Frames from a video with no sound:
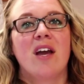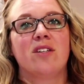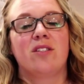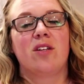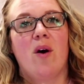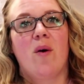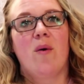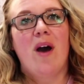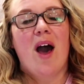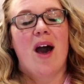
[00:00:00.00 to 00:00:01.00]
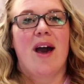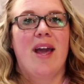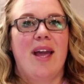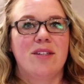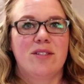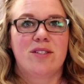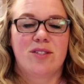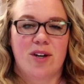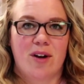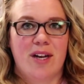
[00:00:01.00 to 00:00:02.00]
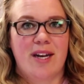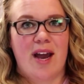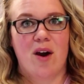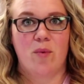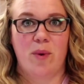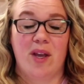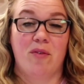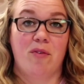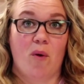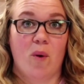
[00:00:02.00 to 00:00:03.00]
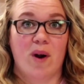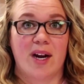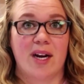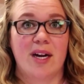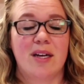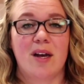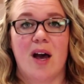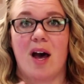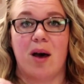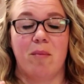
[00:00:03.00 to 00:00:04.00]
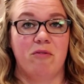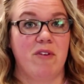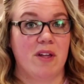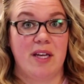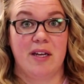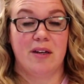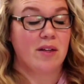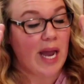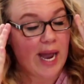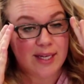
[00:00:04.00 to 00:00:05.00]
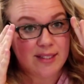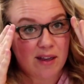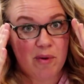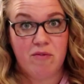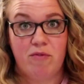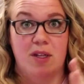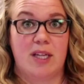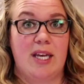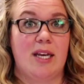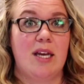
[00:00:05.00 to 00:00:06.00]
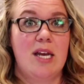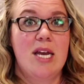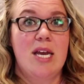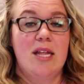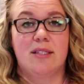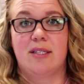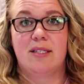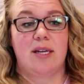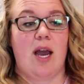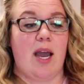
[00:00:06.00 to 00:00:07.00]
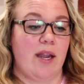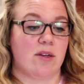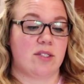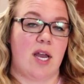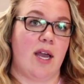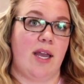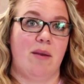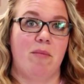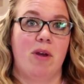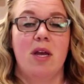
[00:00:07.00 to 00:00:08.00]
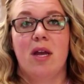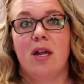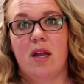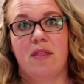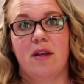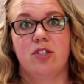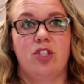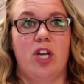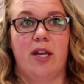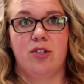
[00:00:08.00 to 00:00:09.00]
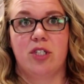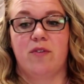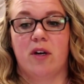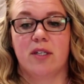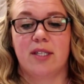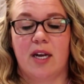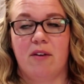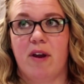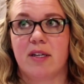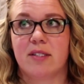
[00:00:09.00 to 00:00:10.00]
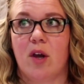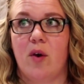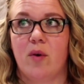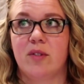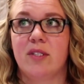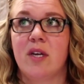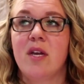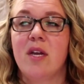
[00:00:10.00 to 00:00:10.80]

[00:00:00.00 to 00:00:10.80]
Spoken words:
So I started out week 4 feeling as I've been feeling this entire time. Nothing's changed as far as side effects goes.